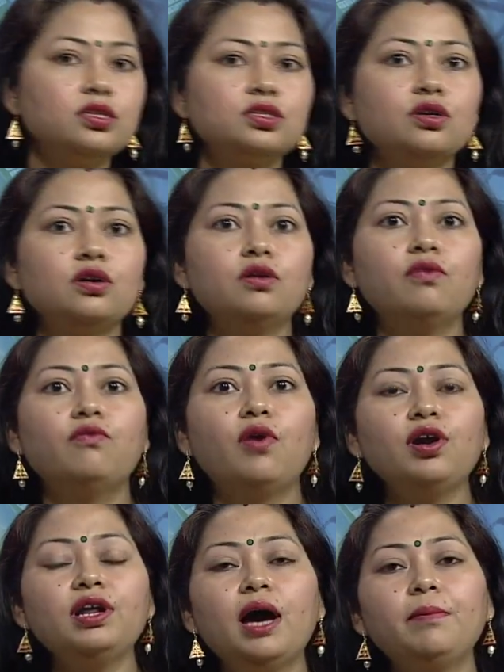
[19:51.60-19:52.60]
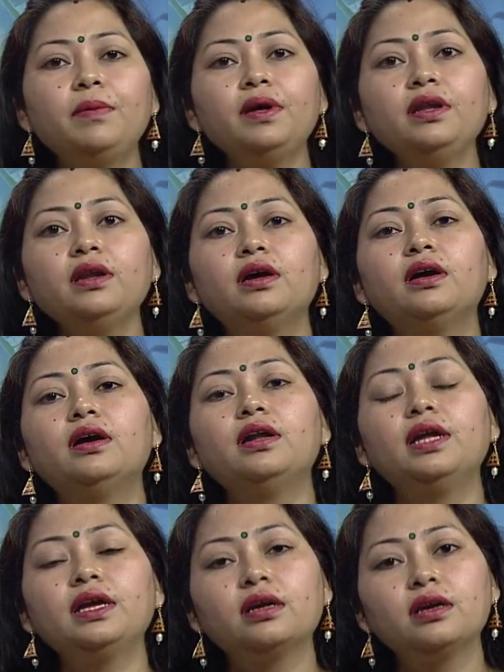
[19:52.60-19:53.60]
So, what happened uh,
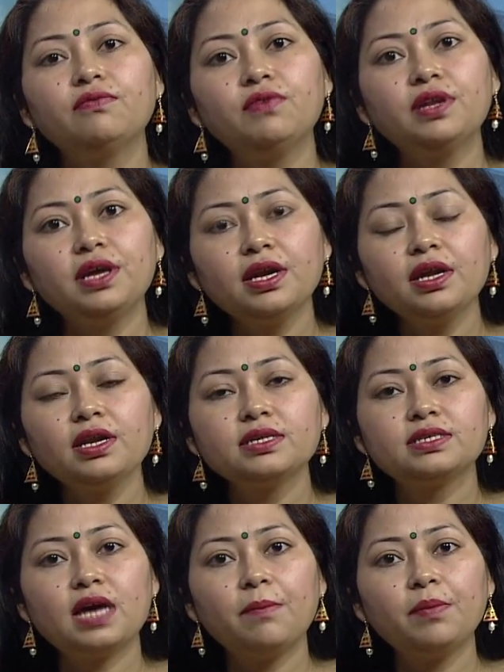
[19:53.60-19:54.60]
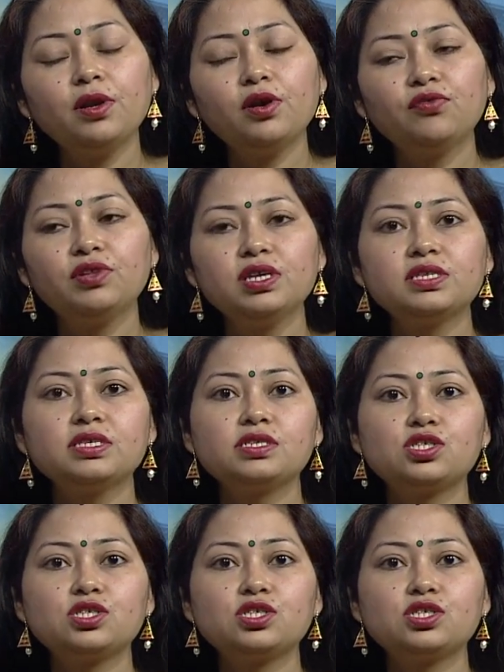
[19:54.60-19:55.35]
like if we take an example of this